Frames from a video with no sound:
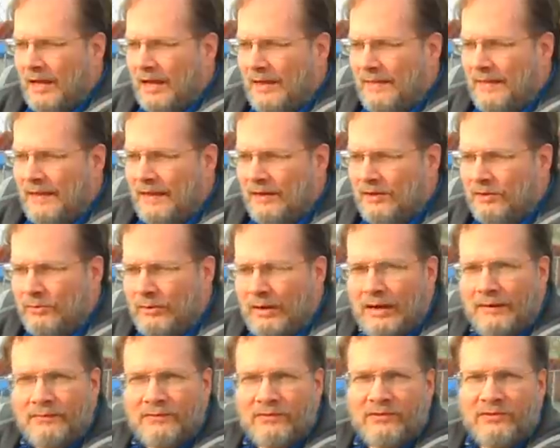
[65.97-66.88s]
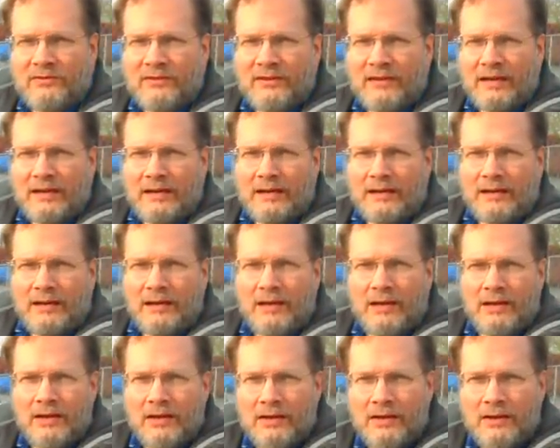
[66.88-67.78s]
And then you have to say,
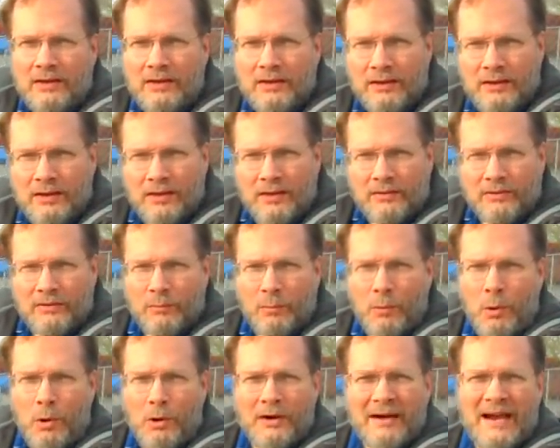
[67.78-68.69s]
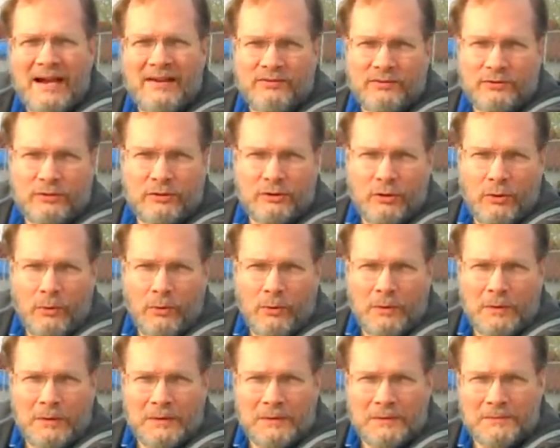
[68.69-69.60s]
the war has a
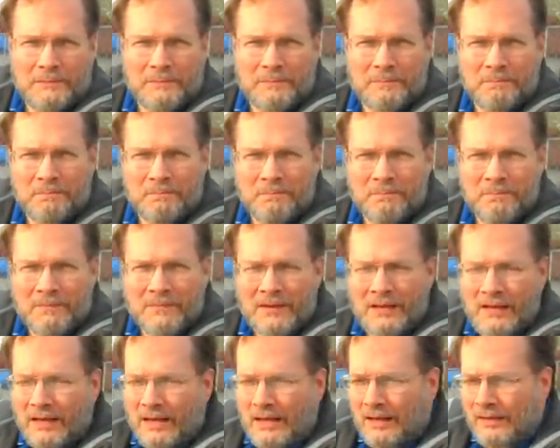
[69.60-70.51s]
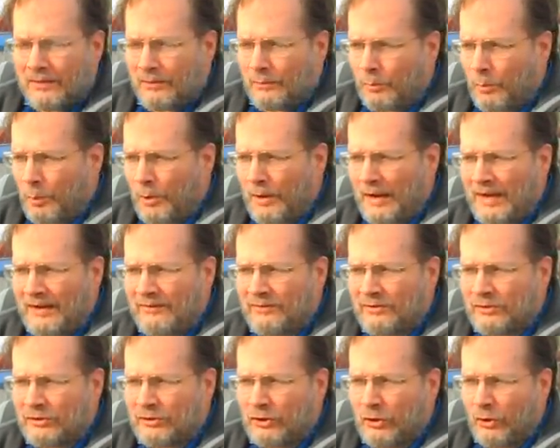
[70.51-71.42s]
goal. The war has
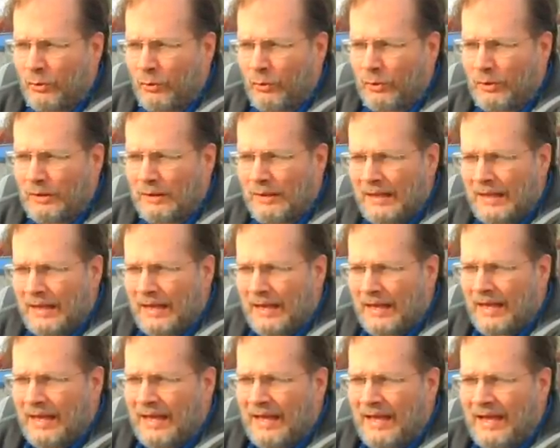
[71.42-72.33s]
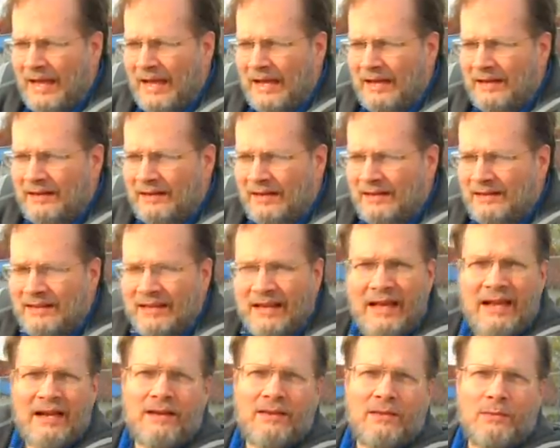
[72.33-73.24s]
a goal, and at
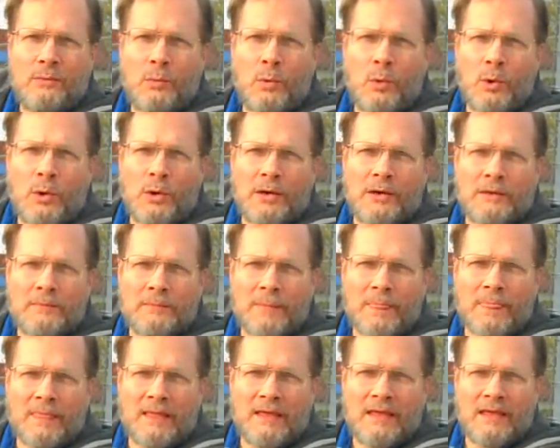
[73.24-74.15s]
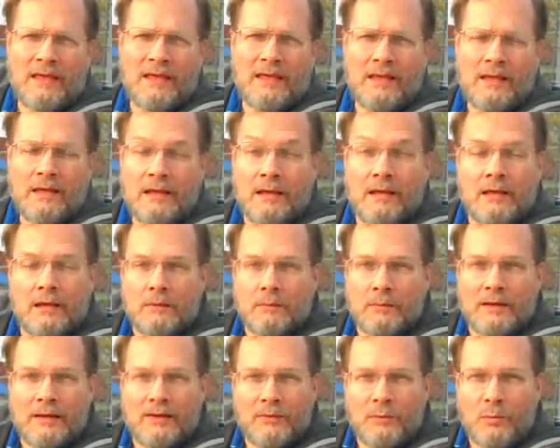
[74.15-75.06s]
the end of the war,
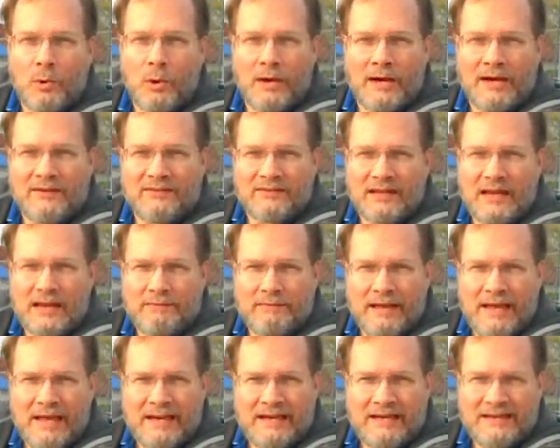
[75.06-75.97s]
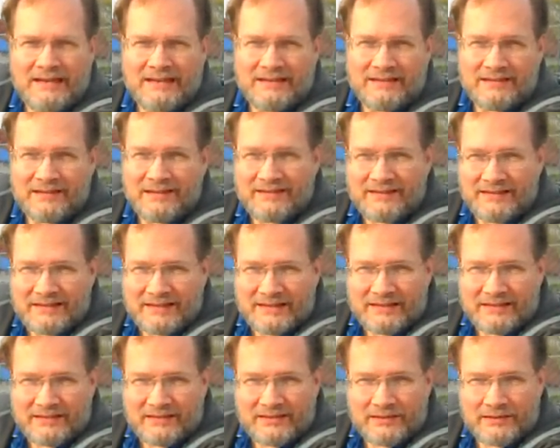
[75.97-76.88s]
well, the war has to have an ending, doesn't
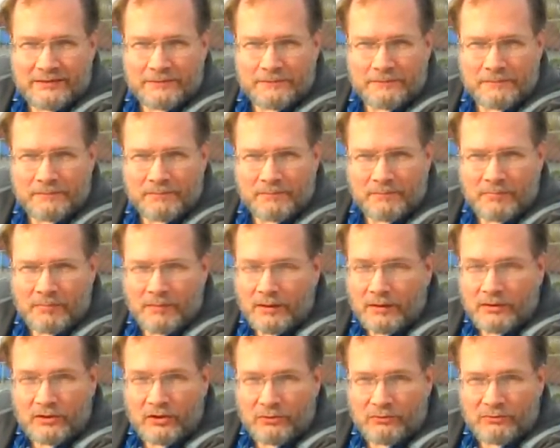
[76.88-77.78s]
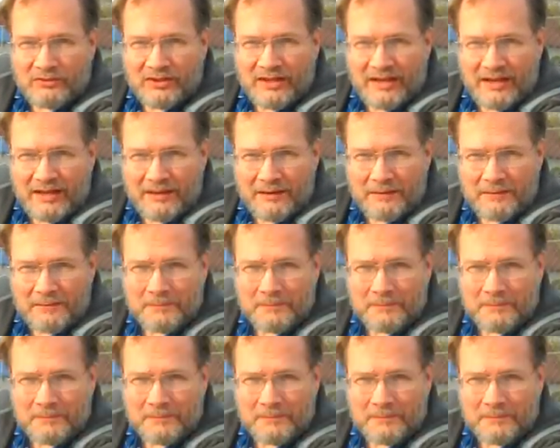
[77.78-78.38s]
it? Don't they?